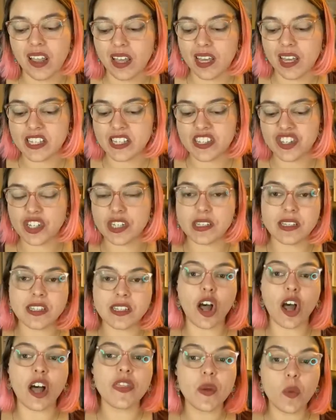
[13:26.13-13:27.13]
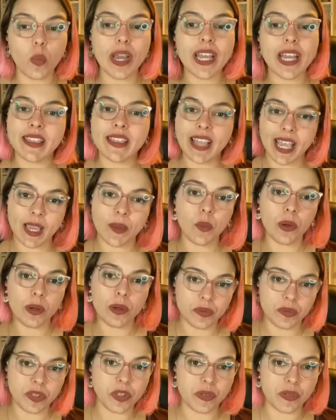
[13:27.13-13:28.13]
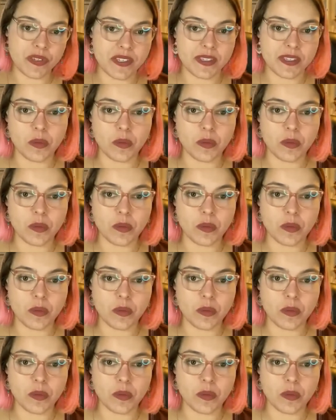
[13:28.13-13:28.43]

It's just not the way they will use the